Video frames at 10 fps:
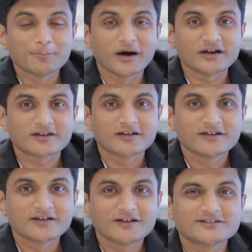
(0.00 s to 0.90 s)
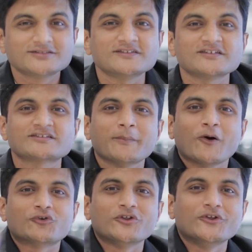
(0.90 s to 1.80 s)
but this is
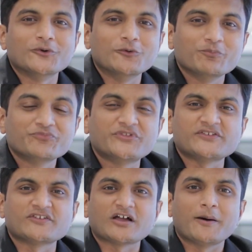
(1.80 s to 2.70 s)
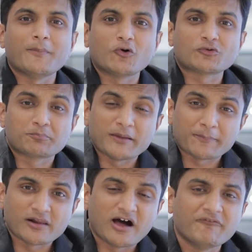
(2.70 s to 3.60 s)
about you. This is about
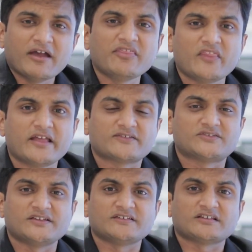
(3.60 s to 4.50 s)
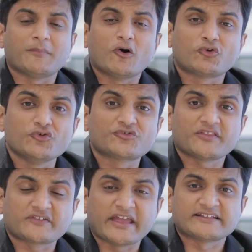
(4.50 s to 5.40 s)
people awareness. This is about
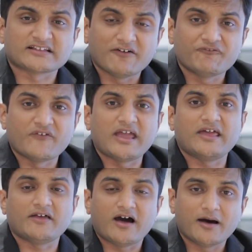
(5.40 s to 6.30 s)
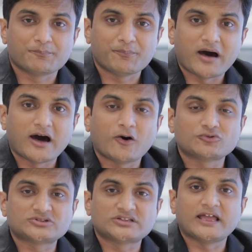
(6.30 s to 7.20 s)
users gets aware
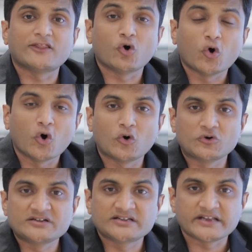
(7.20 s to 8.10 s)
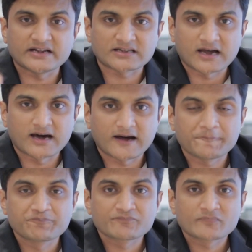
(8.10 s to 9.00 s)
about their own data.
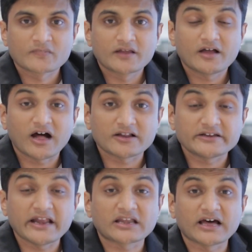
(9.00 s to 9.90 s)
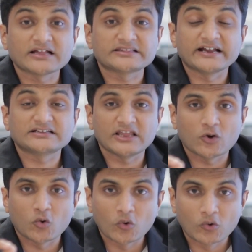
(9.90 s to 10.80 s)
A data that they
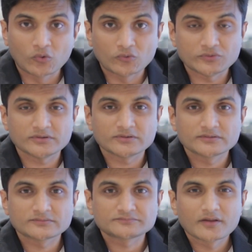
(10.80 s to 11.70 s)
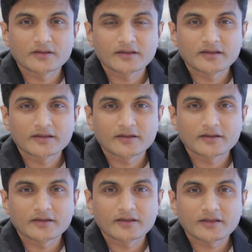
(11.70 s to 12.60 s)
own.
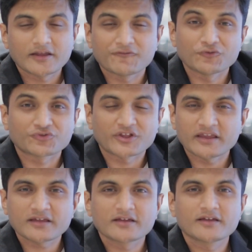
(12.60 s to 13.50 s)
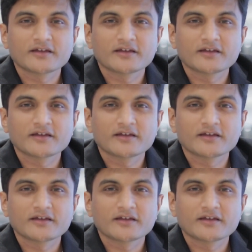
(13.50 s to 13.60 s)
If you think